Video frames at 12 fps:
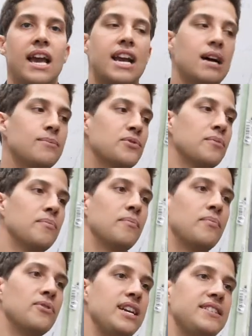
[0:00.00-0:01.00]
It comes from
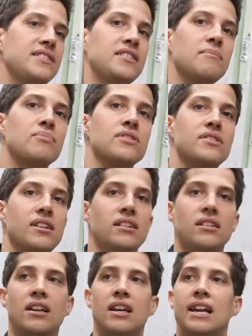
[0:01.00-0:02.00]
regions in
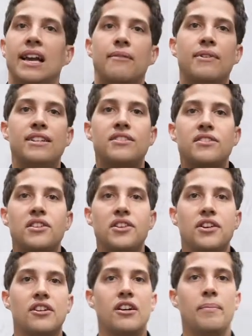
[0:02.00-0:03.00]
Brazil, regions in
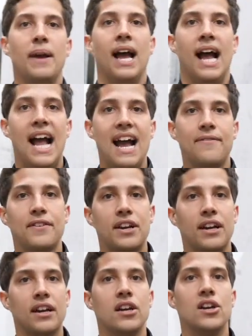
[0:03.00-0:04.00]
Europe,
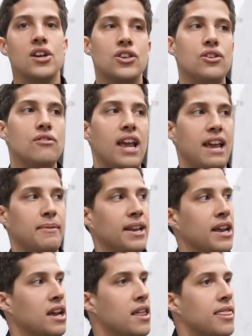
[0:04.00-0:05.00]
Africa, you name it.
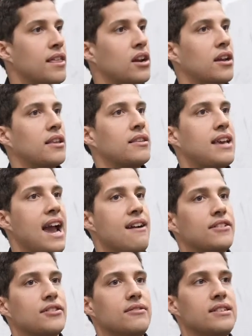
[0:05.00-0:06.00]
The
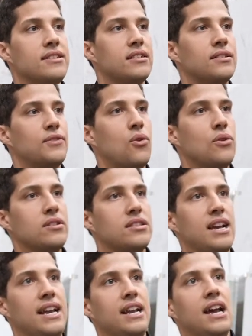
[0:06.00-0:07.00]
characteristics of
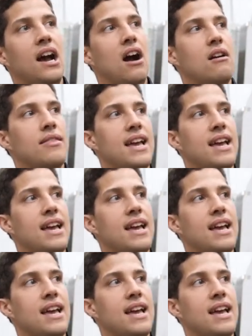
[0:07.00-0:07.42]
quartzite are